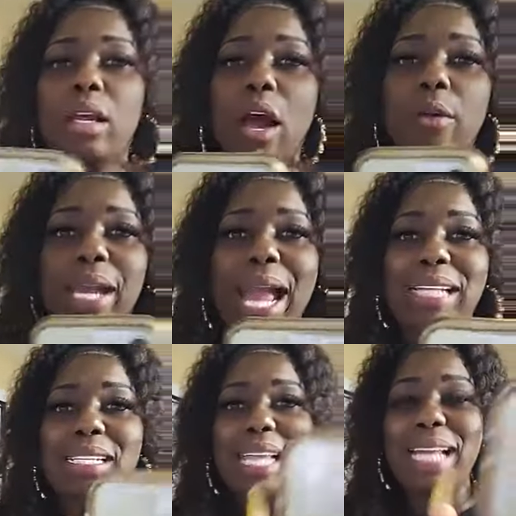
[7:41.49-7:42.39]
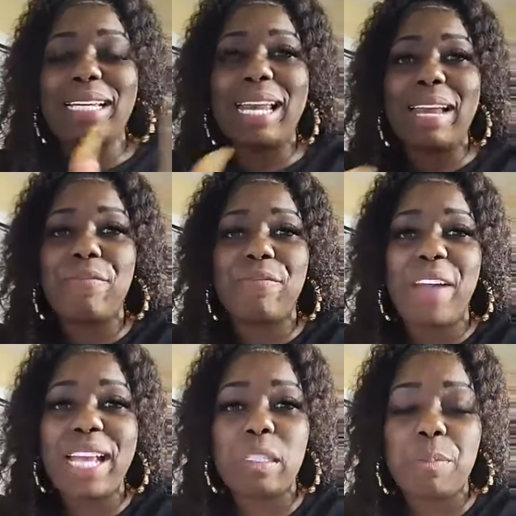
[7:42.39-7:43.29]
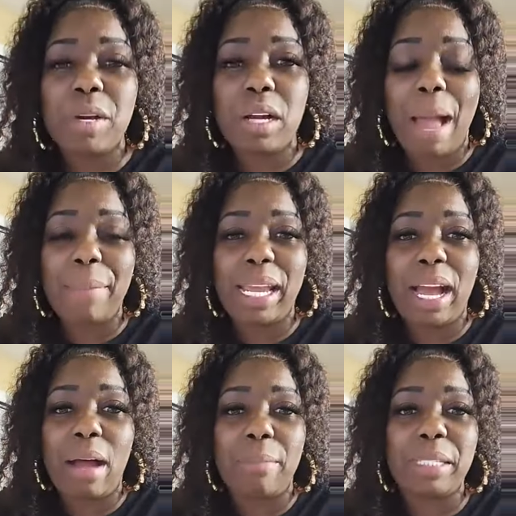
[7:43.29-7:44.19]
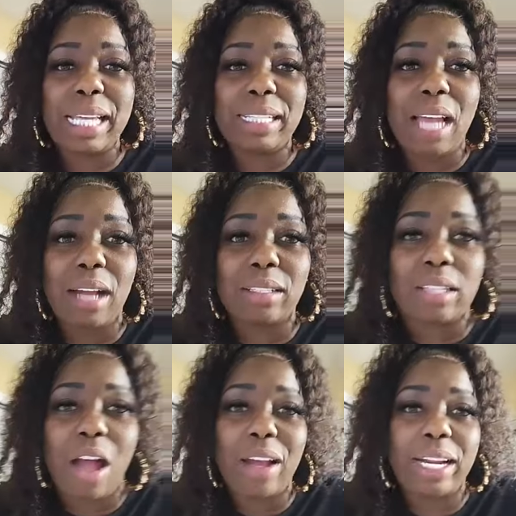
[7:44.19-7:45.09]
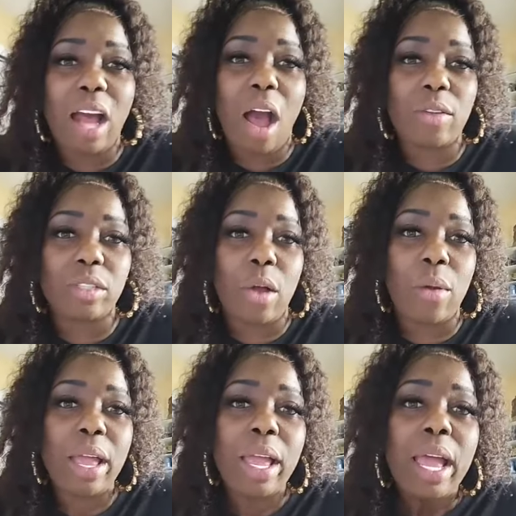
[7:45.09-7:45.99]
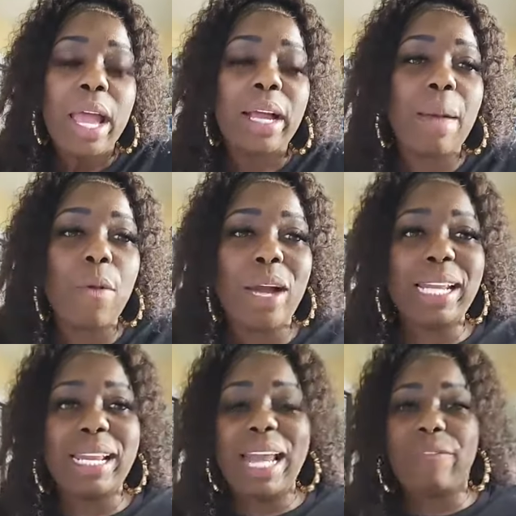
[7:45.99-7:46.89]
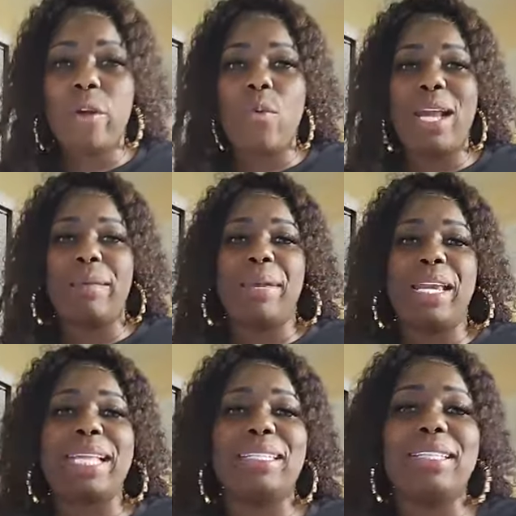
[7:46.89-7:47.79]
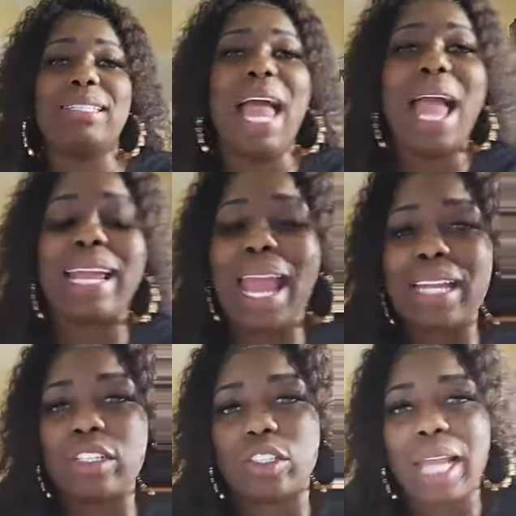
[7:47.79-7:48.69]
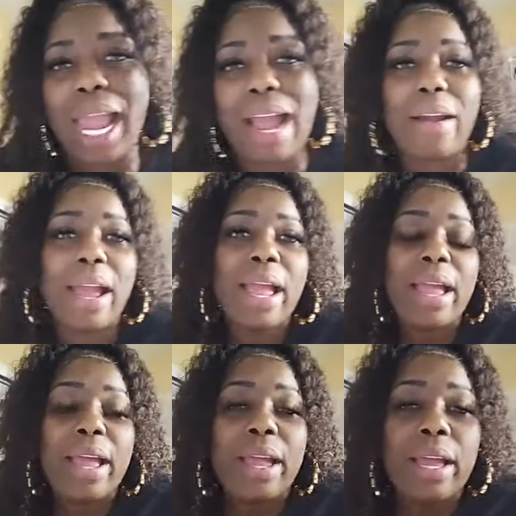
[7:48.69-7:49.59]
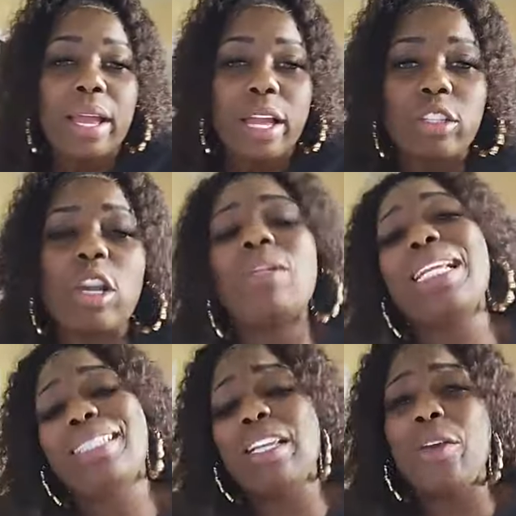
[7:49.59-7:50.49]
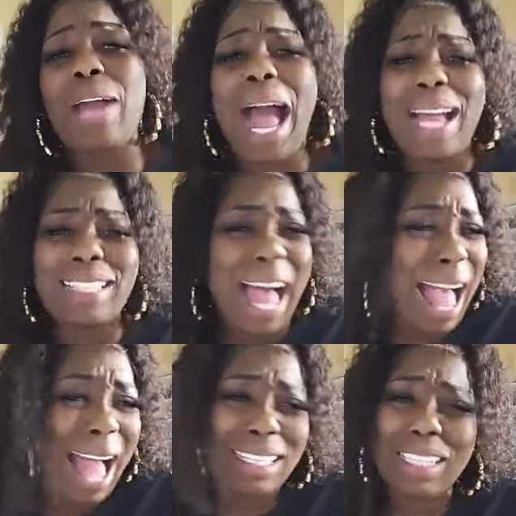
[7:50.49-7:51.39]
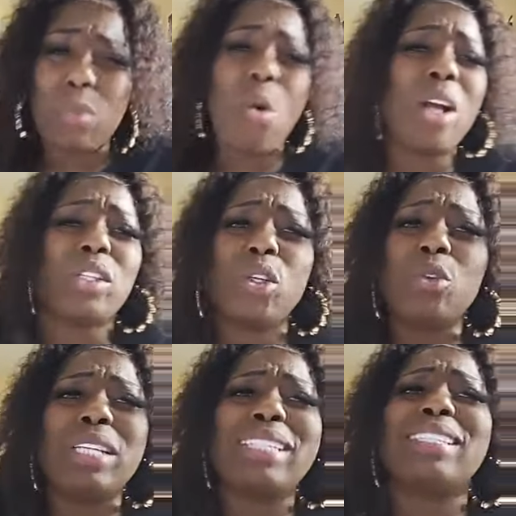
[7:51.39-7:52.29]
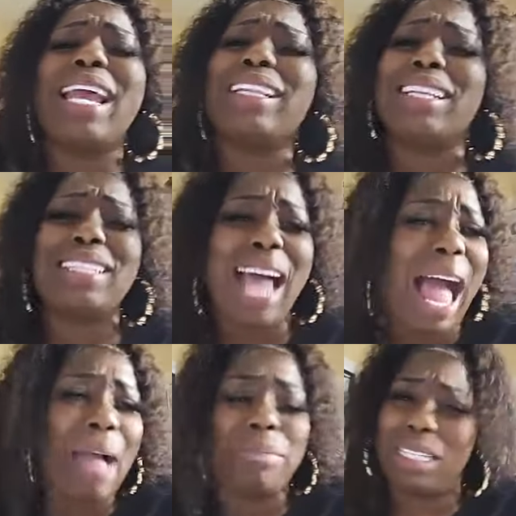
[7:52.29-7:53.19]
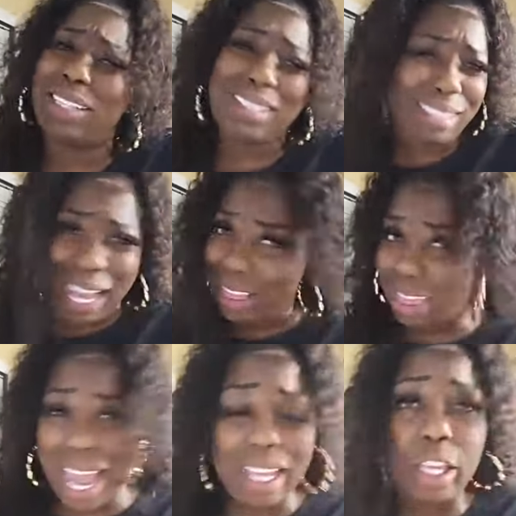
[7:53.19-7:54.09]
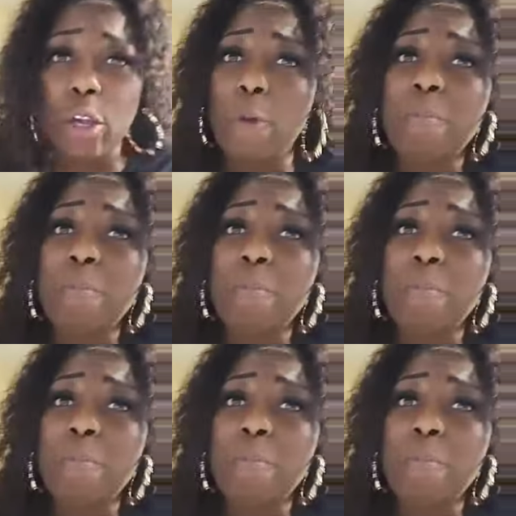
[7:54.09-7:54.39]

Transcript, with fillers: Okay, I just had to get Facebook, I mean, um, TikTok started also. Come on in, everyone, and begin to tag and share. So listen, you guys, I, I, just want to just take the time to just say thank you.